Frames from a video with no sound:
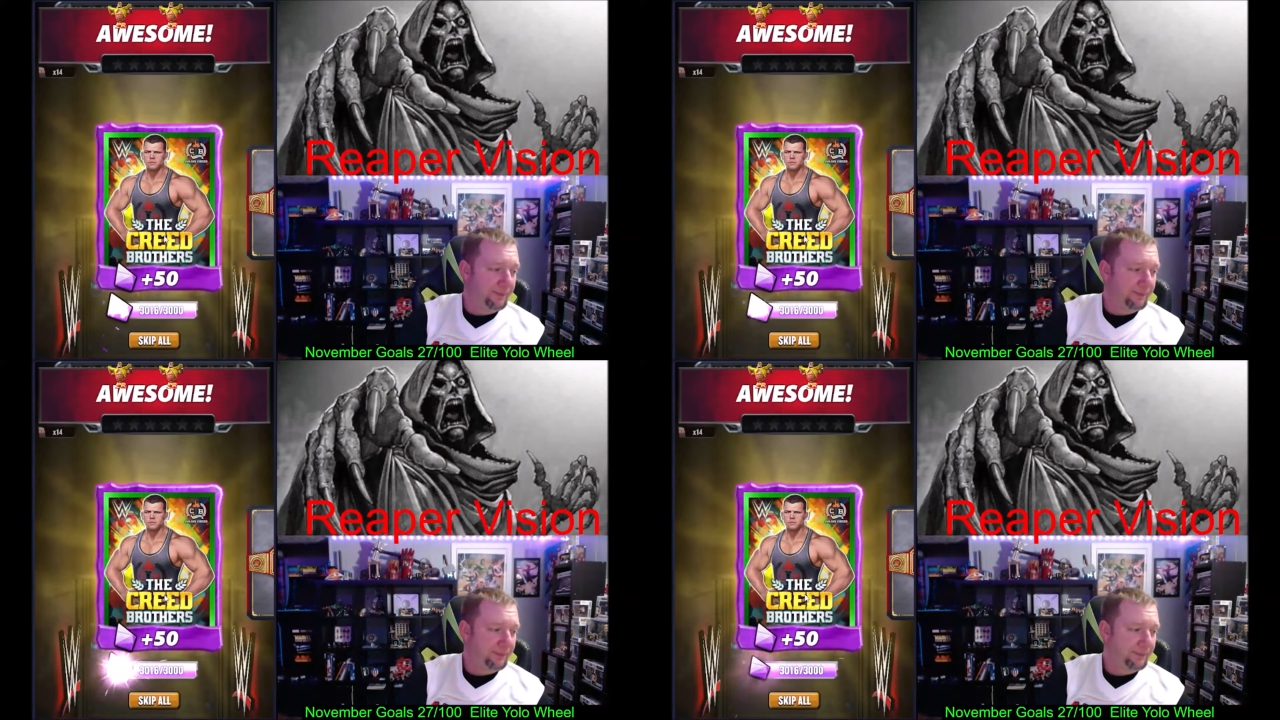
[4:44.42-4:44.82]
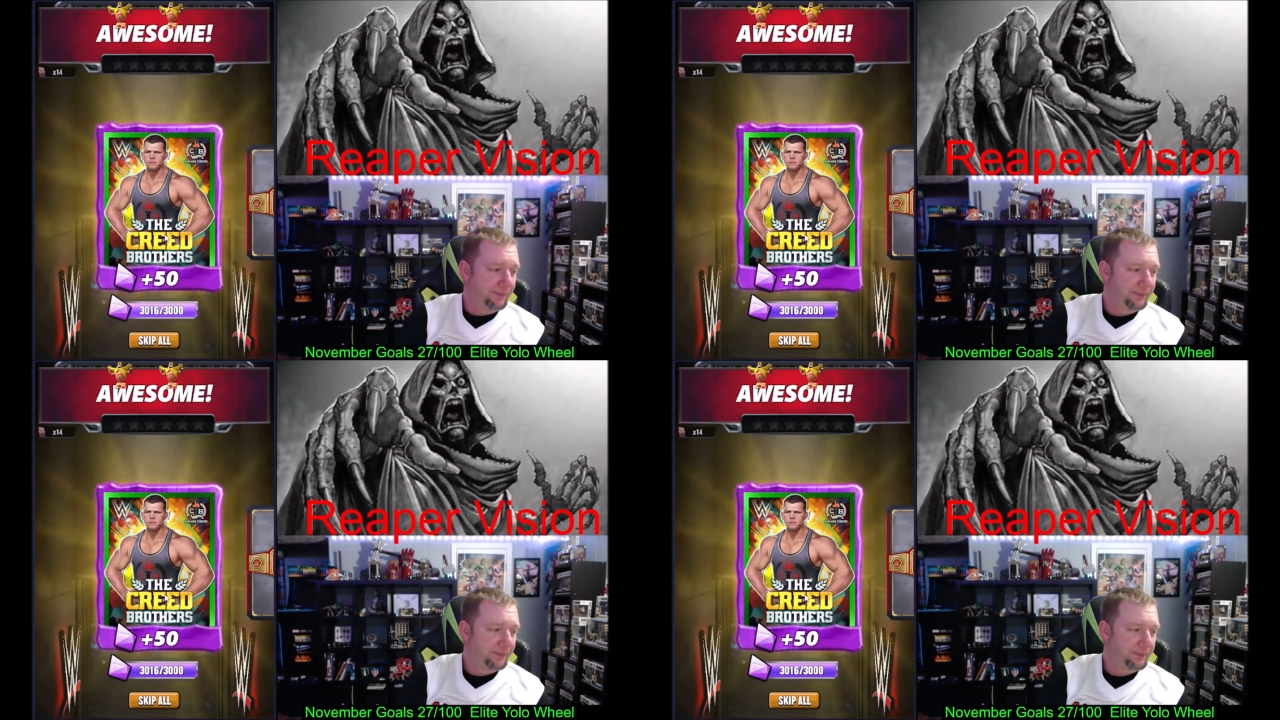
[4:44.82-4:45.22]

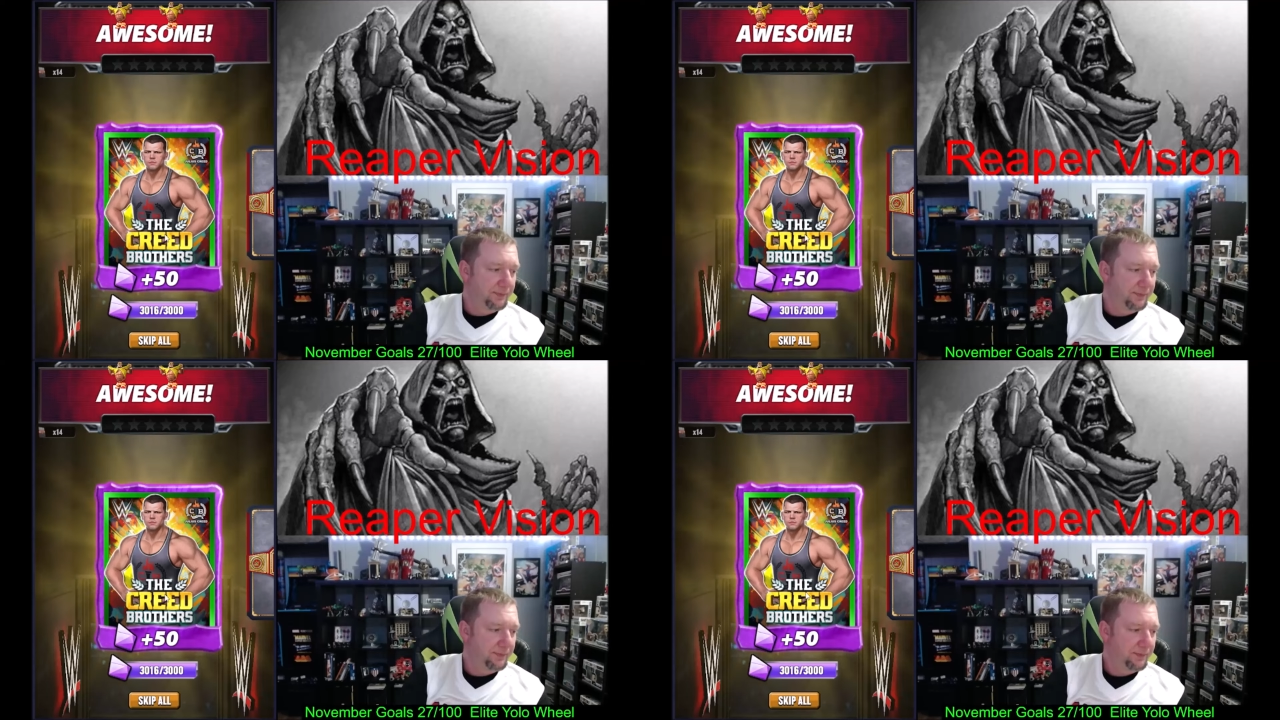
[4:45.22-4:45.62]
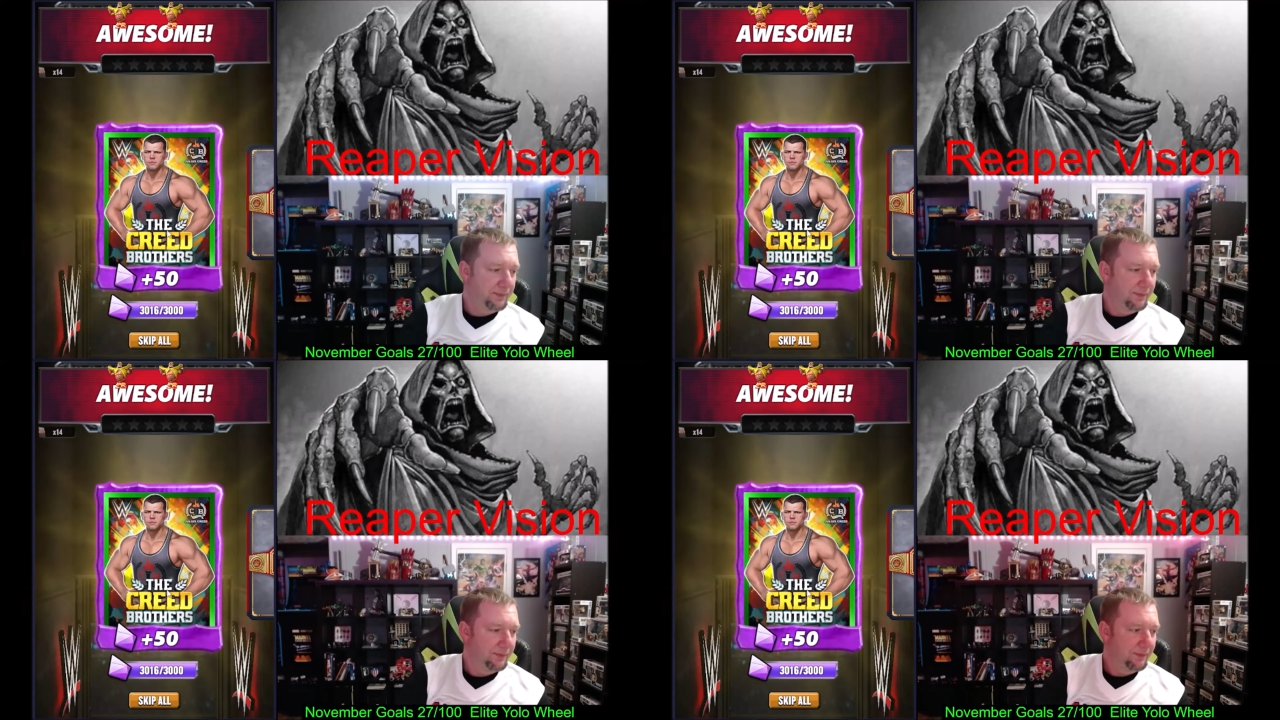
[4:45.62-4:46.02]

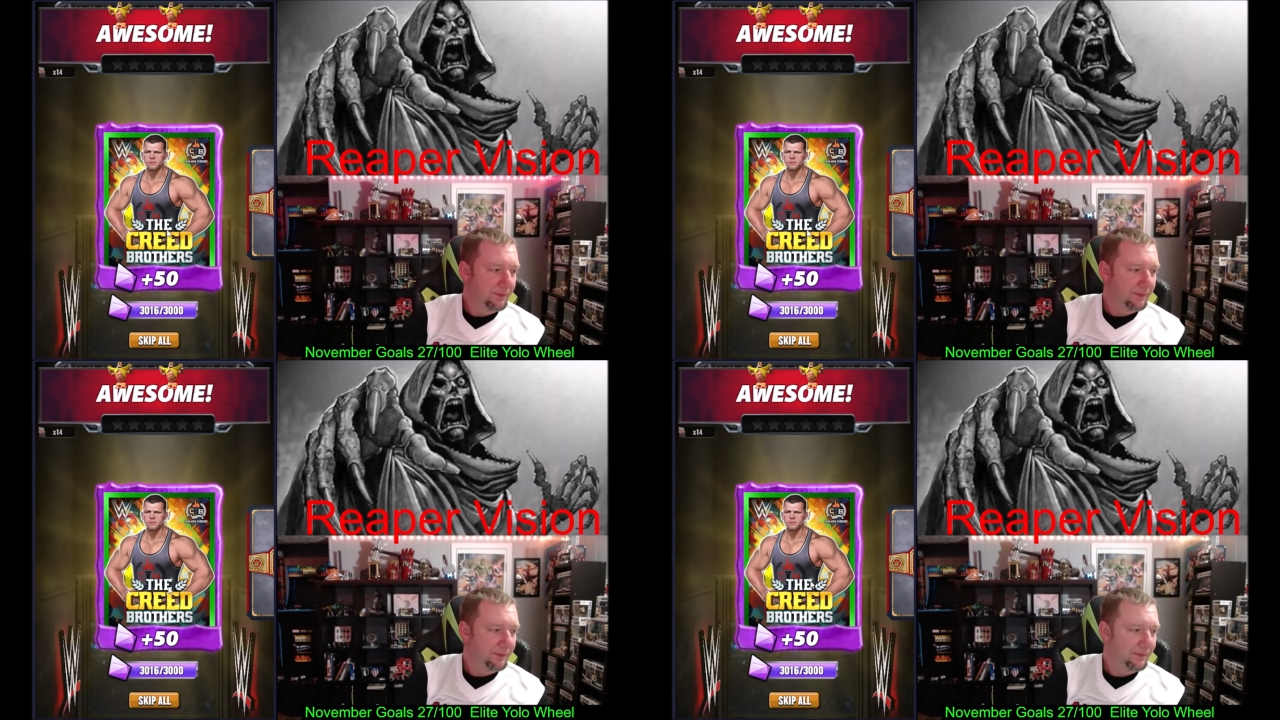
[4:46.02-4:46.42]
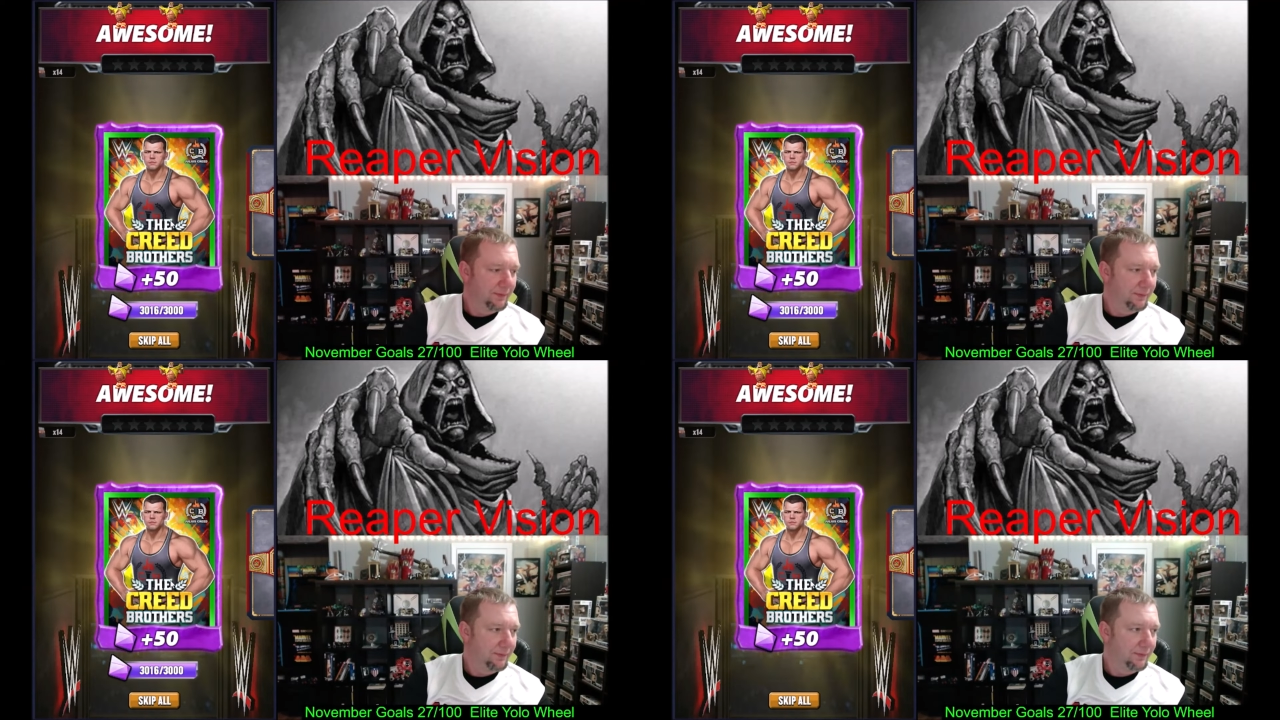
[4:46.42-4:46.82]

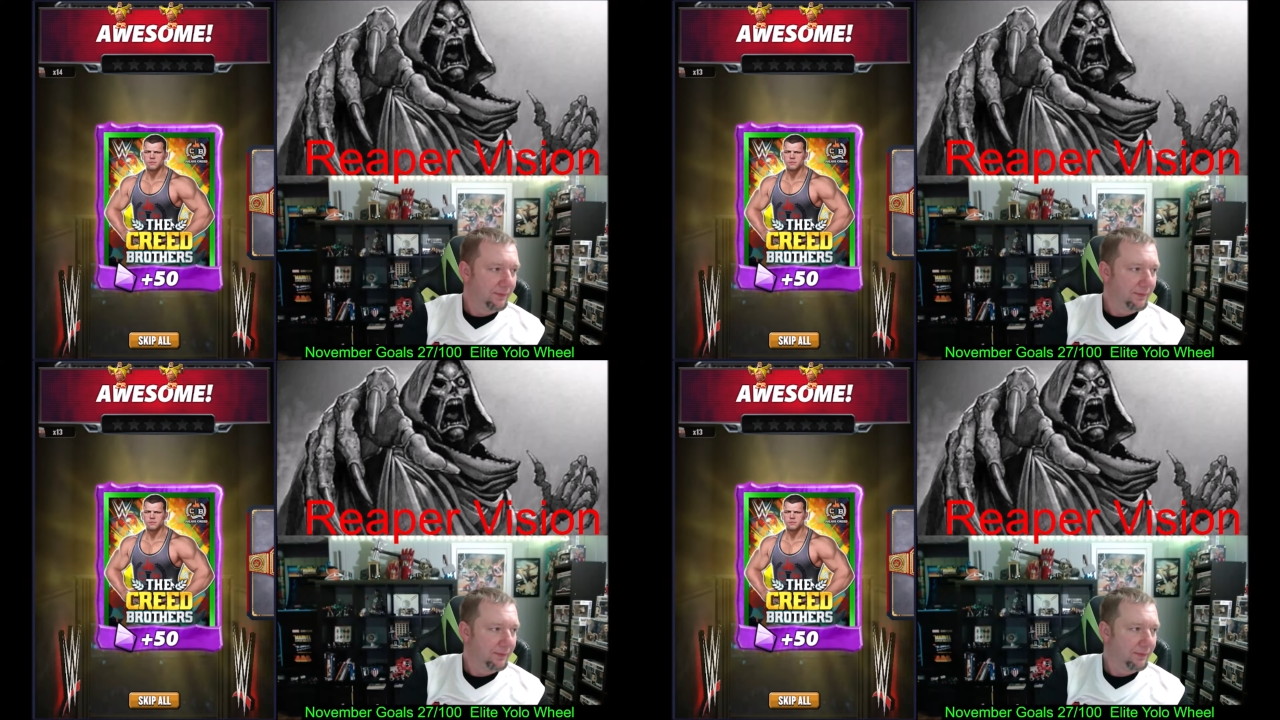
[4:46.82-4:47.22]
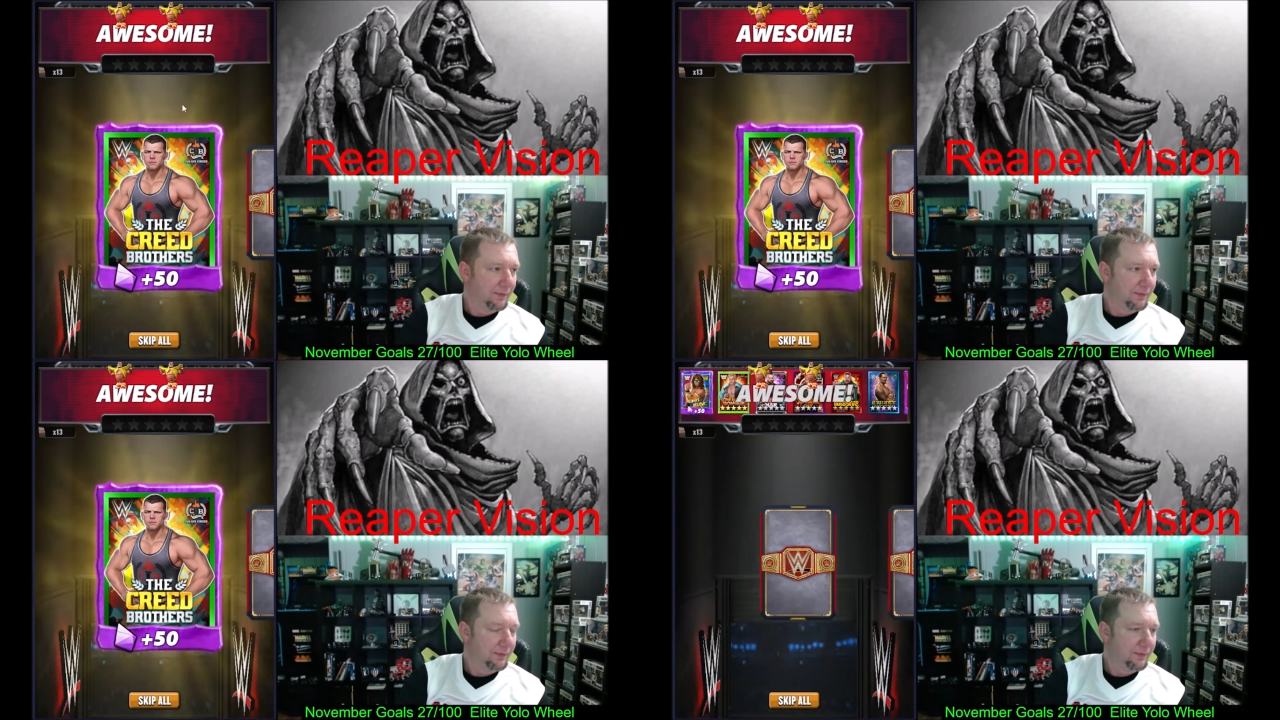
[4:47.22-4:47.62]
Nothing is said.